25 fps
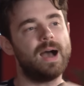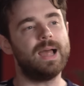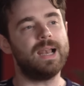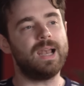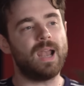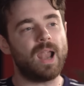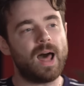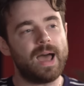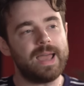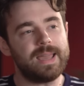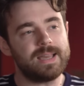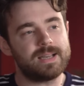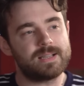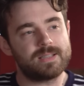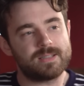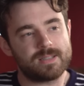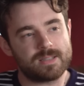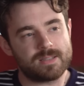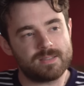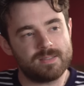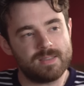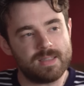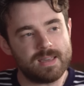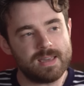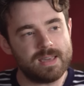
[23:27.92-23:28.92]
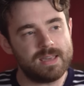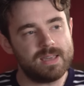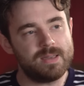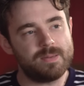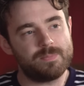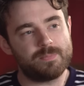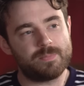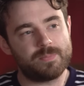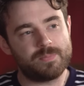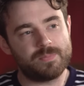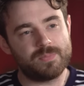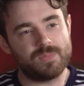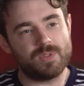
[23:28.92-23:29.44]
I liked
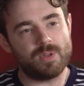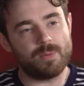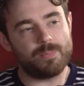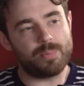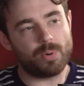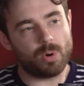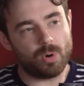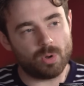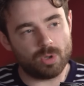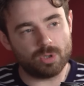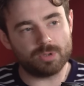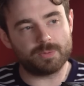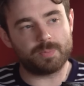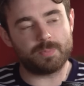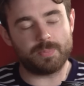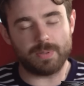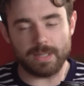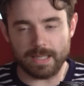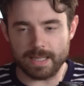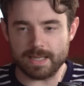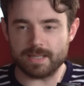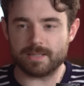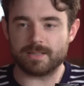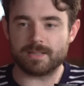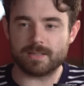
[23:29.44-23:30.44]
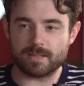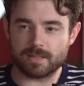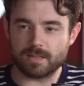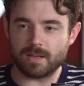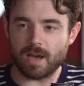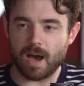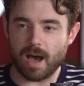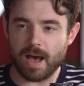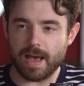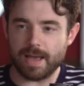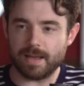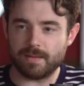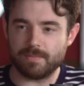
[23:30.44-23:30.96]
the bald police
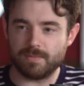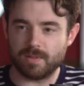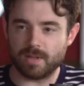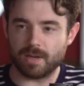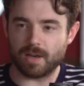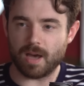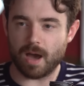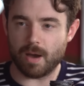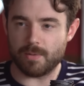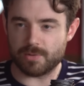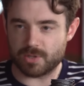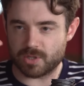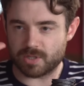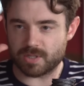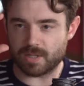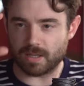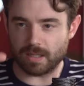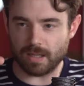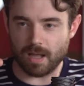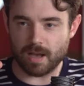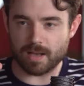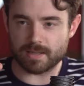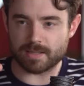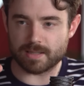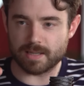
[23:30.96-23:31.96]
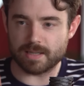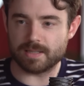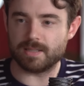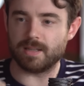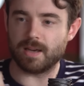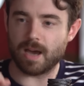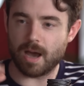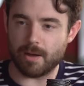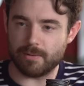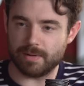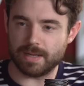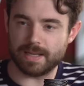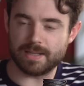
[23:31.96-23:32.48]
guy, the guy with just the glasses, the
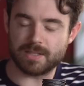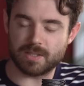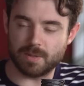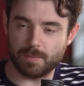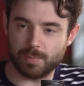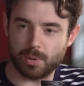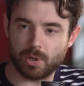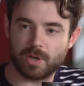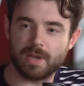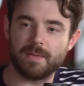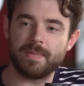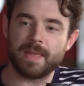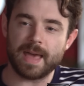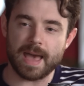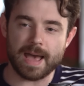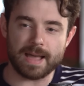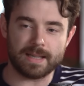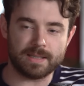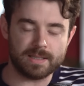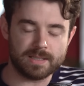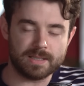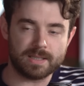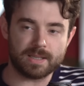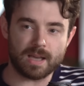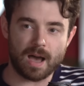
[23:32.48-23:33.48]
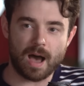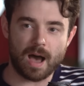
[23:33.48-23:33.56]
guy who released the book in the end.